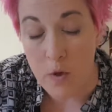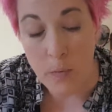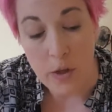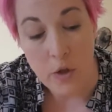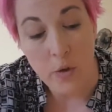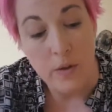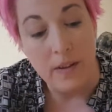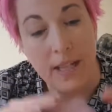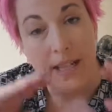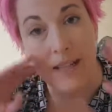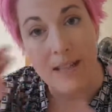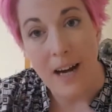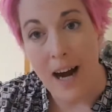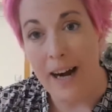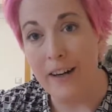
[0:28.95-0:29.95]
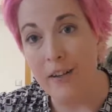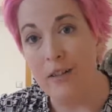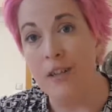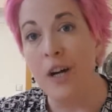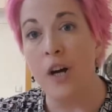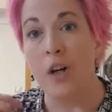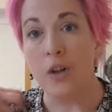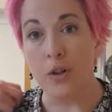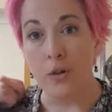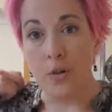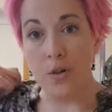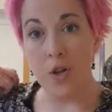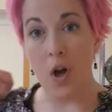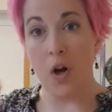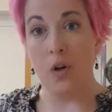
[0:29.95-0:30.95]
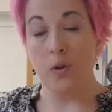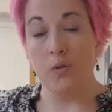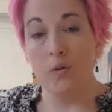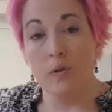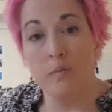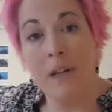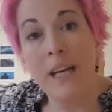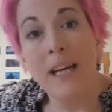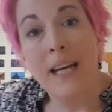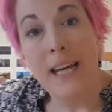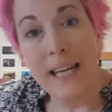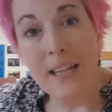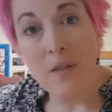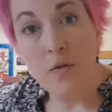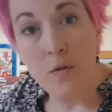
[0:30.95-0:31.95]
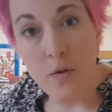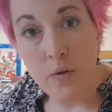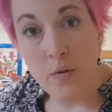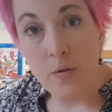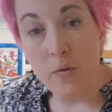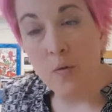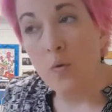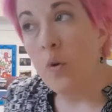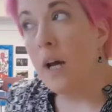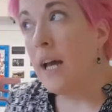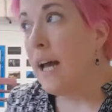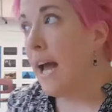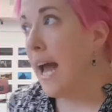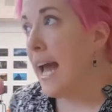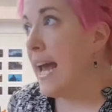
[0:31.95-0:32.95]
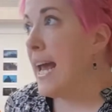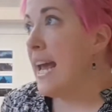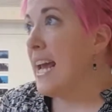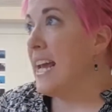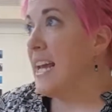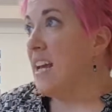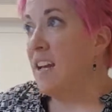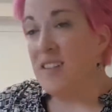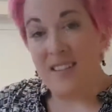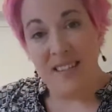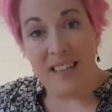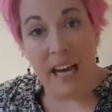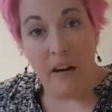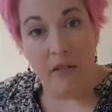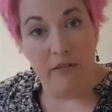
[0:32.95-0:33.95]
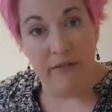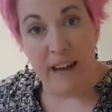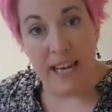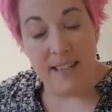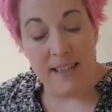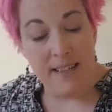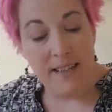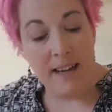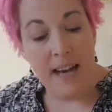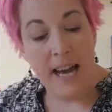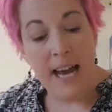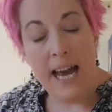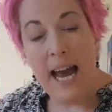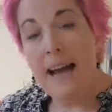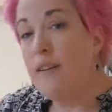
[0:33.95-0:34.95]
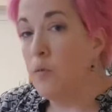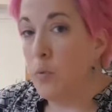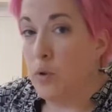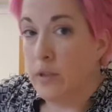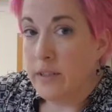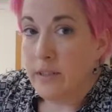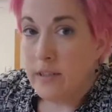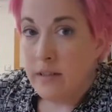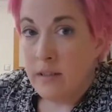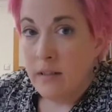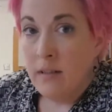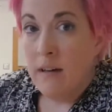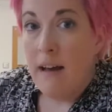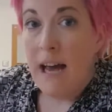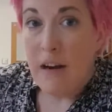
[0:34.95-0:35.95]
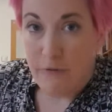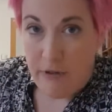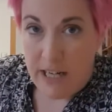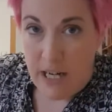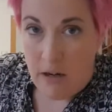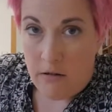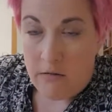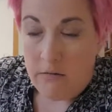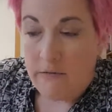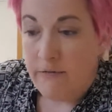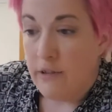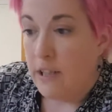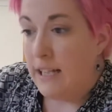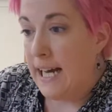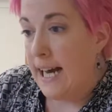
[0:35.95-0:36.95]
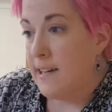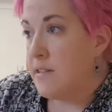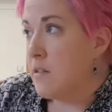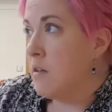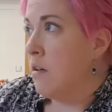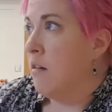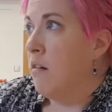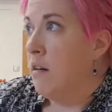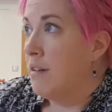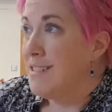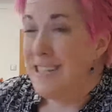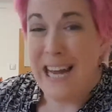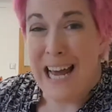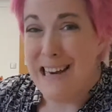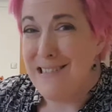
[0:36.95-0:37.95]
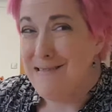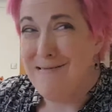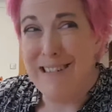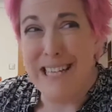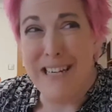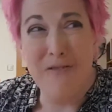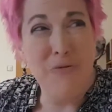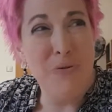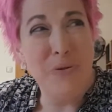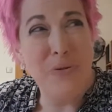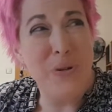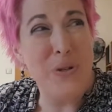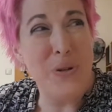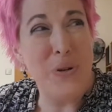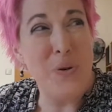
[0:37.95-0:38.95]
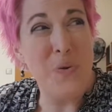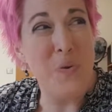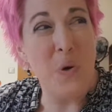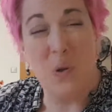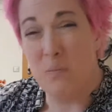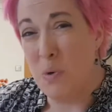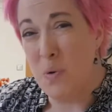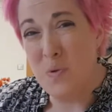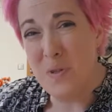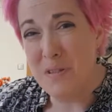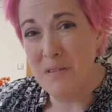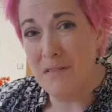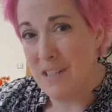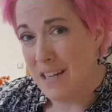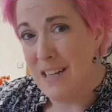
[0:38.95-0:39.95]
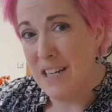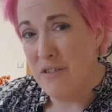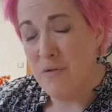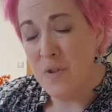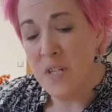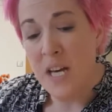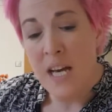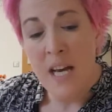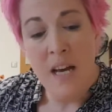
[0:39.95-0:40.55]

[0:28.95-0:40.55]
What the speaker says: So we turn the entire girls' locker room into a scare fest, and it works every year for the last 10 years or so, almost 10 years.